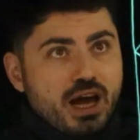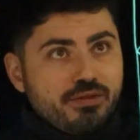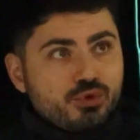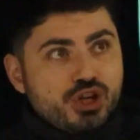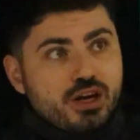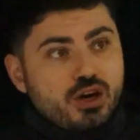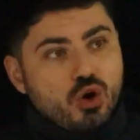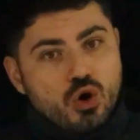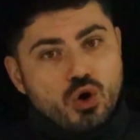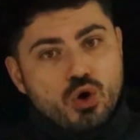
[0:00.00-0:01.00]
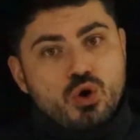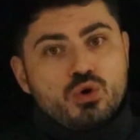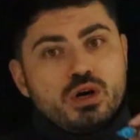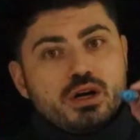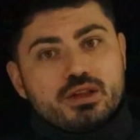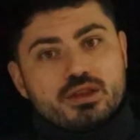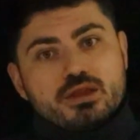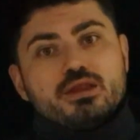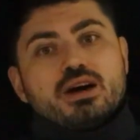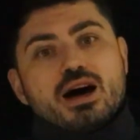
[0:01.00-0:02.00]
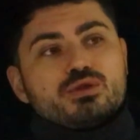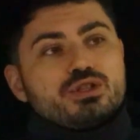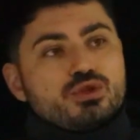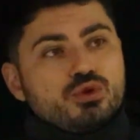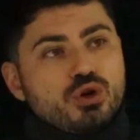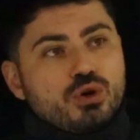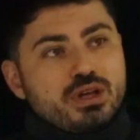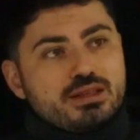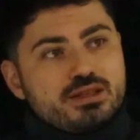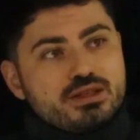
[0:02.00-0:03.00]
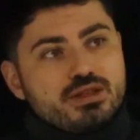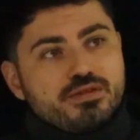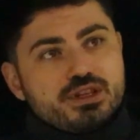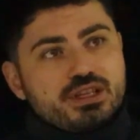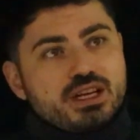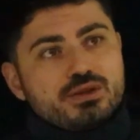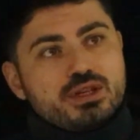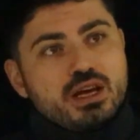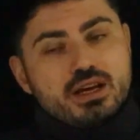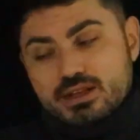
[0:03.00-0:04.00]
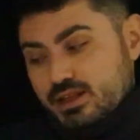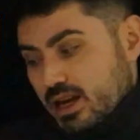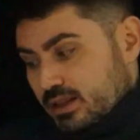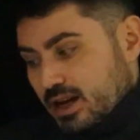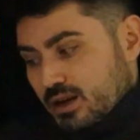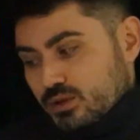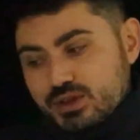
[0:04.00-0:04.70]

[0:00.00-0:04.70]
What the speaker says: to check all the houses. You know that this is the first house, second house,